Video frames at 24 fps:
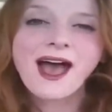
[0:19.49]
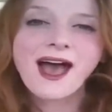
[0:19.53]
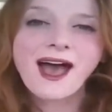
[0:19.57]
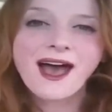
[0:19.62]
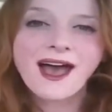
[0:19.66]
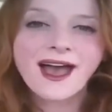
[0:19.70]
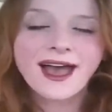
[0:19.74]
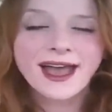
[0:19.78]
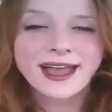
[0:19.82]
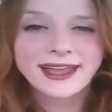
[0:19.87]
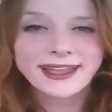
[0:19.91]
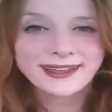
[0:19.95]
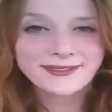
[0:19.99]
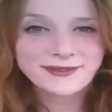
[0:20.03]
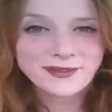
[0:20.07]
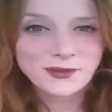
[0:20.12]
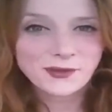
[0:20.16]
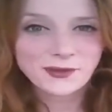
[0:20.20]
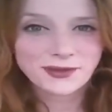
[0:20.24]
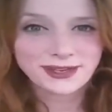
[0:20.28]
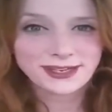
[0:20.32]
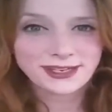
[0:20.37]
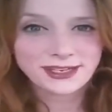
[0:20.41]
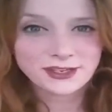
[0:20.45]
I am
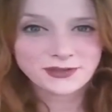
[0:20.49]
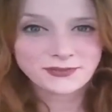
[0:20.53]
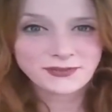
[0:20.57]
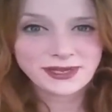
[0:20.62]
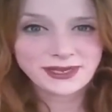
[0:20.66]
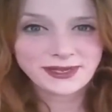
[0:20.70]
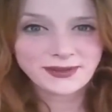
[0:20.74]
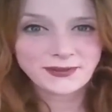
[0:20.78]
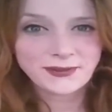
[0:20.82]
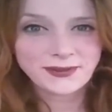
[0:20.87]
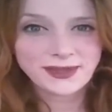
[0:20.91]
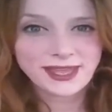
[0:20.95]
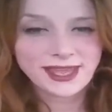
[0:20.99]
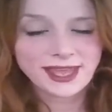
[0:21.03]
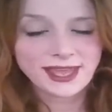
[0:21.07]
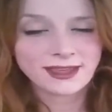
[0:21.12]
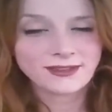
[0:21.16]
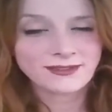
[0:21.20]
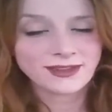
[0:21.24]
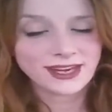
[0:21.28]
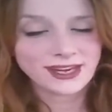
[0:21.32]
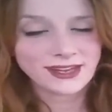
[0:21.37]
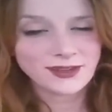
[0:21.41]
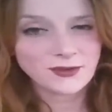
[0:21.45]
going to be doing a
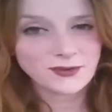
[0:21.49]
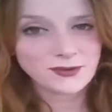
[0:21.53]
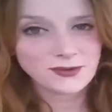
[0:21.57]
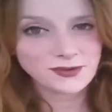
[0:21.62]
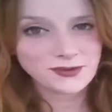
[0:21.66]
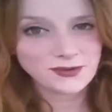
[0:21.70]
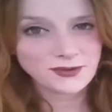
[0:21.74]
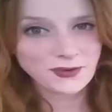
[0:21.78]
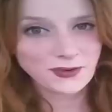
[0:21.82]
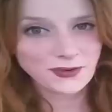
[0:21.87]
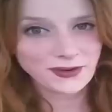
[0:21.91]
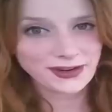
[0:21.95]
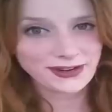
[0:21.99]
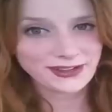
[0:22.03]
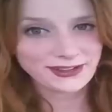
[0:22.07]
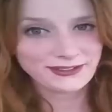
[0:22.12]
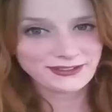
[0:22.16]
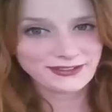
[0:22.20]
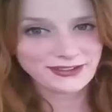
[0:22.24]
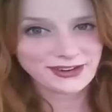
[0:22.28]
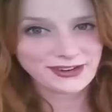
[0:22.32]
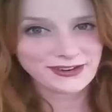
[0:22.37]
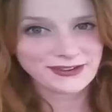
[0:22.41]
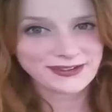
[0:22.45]
video tutorial
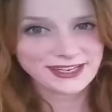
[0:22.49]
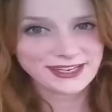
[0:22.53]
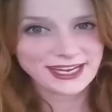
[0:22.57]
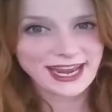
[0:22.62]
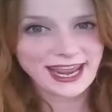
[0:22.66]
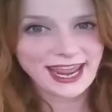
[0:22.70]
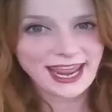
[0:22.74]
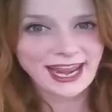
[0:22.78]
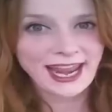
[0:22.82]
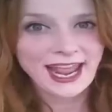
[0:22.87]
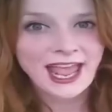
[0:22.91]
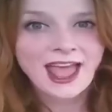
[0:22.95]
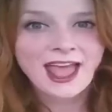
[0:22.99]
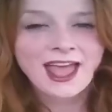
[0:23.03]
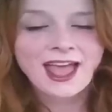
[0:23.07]
for you today.